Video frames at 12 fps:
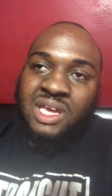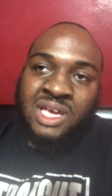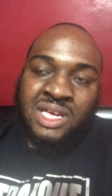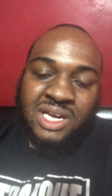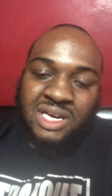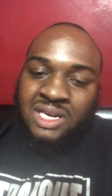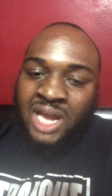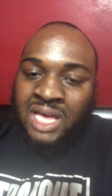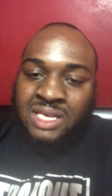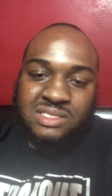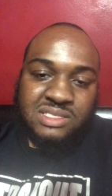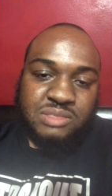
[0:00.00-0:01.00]
in a
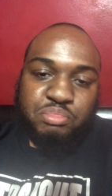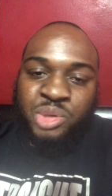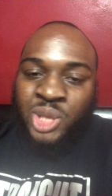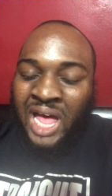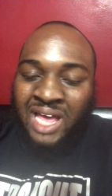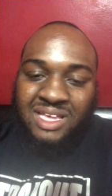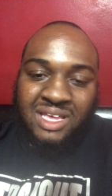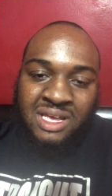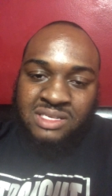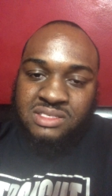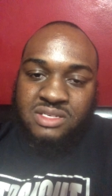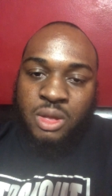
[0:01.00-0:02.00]
nice black
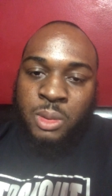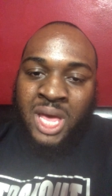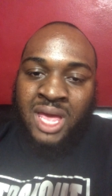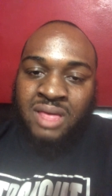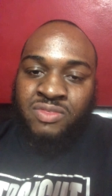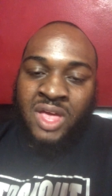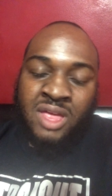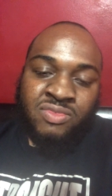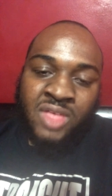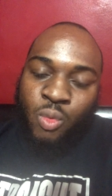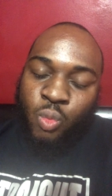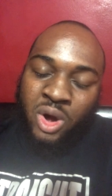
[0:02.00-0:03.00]
escalade. They
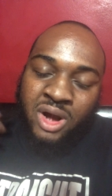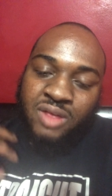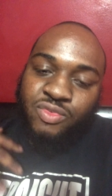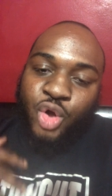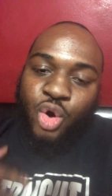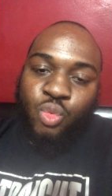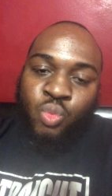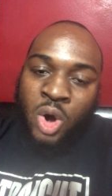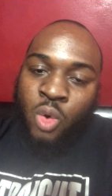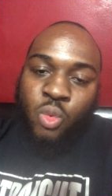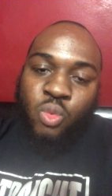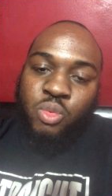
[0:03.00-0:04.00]
they wearing their
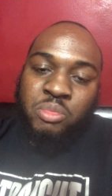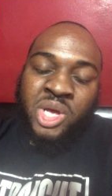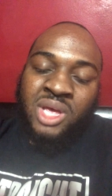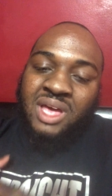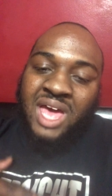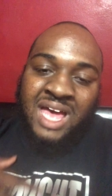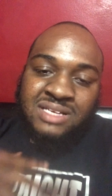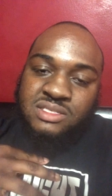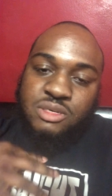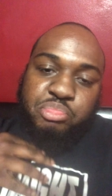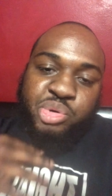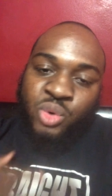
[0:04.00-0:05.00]
robe as
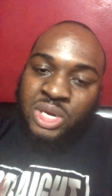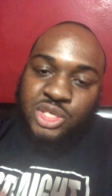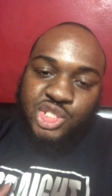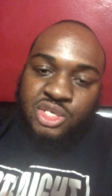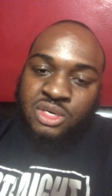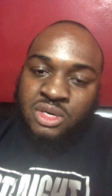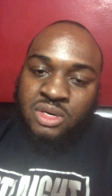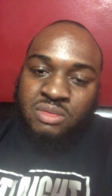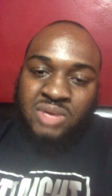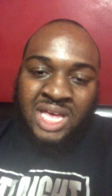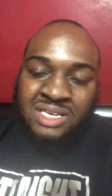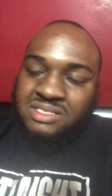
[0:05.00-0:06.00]
a preacher,
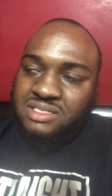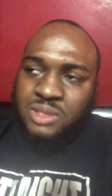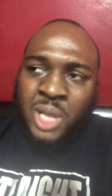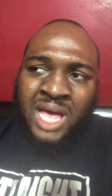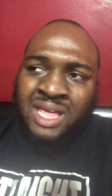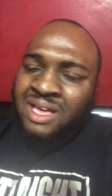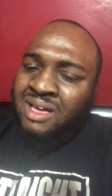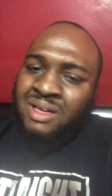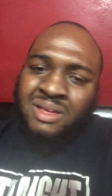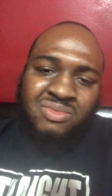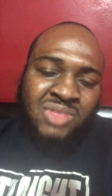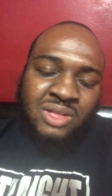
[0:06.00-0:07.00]
and it's like
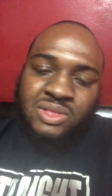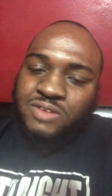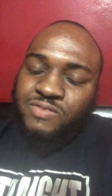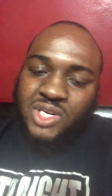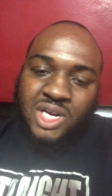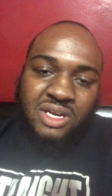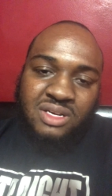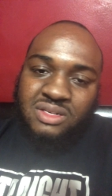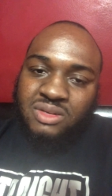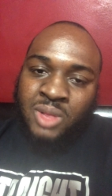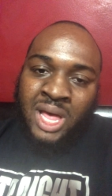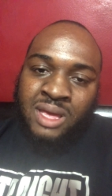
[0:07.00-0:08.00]
they living a
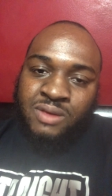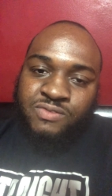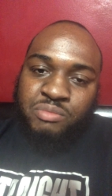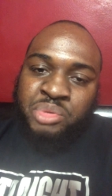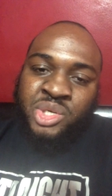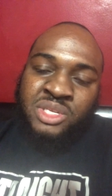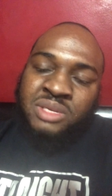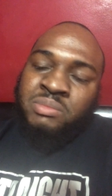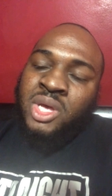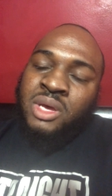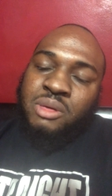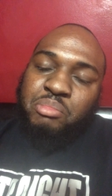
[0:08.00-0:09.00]
good life. But
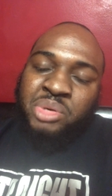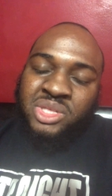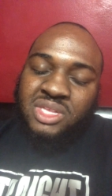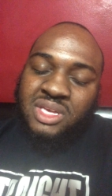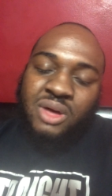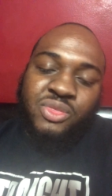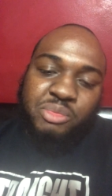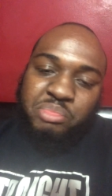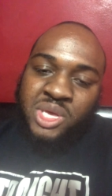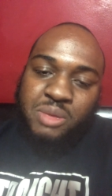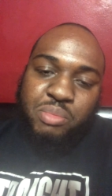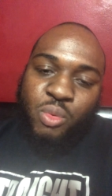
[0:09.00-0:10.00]
but the other
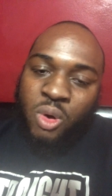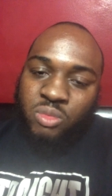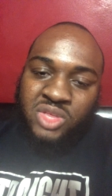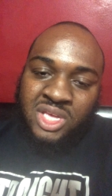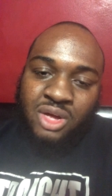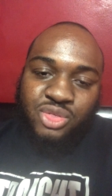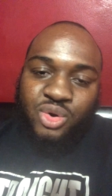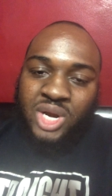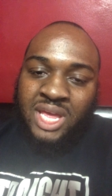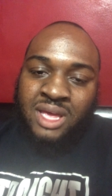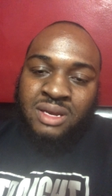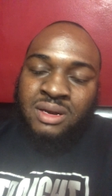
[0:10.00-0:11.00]
people on the other
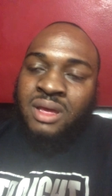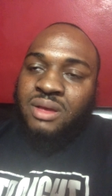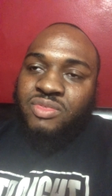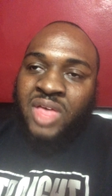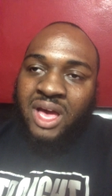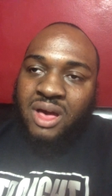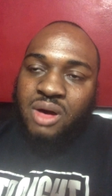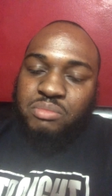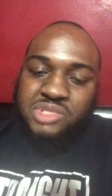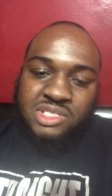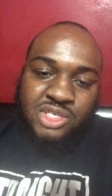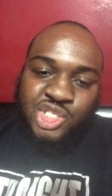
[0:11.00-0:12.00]
hand that come
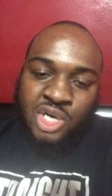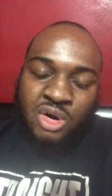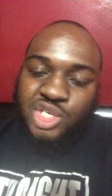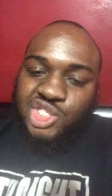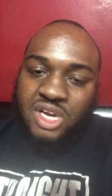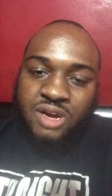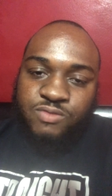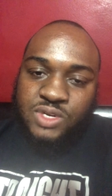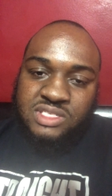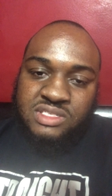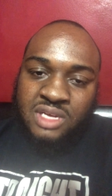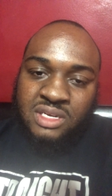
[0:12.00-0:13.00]
to church every
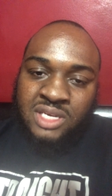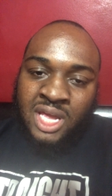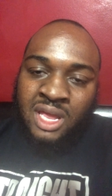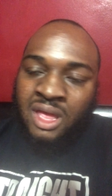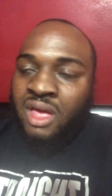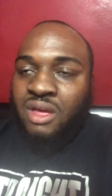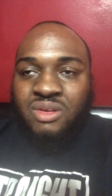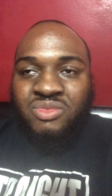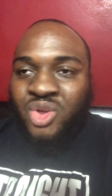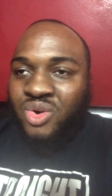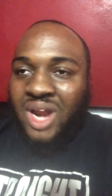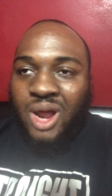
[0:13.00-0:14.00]
Sunday,
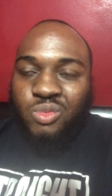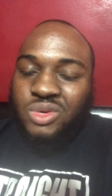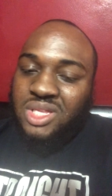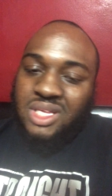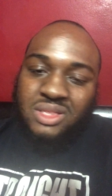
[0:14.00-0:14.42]
they're not really